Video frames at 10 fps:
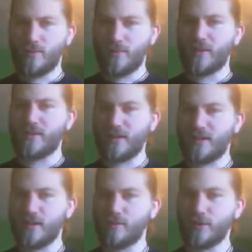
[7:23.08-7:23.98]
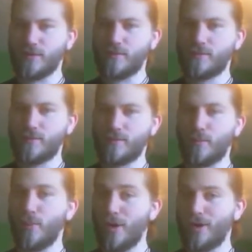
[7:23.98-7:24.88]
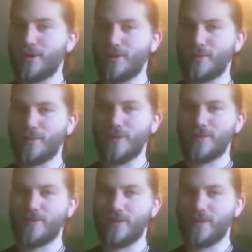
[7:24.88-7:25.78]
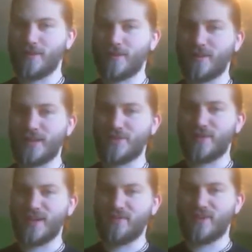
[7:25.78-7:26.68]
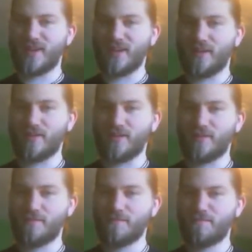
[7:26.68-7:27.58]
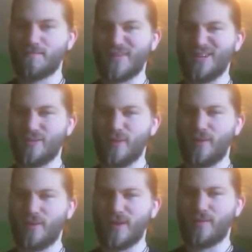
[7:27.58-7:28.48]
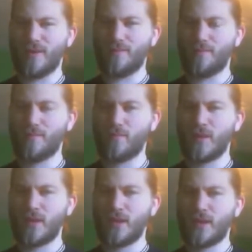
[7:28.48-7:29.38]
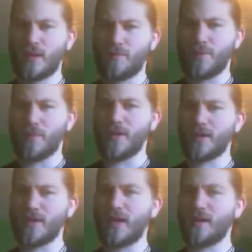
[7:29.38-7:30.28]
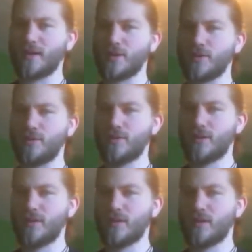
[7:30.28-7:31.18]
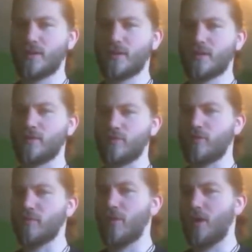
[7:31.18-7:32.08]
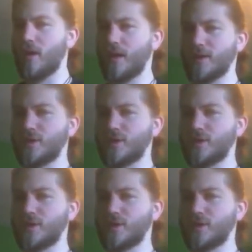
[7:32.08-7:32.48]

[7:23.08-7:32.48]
This technique would work with a stage fighting Viking sword, but not with a real one. Pommel and guard are too small and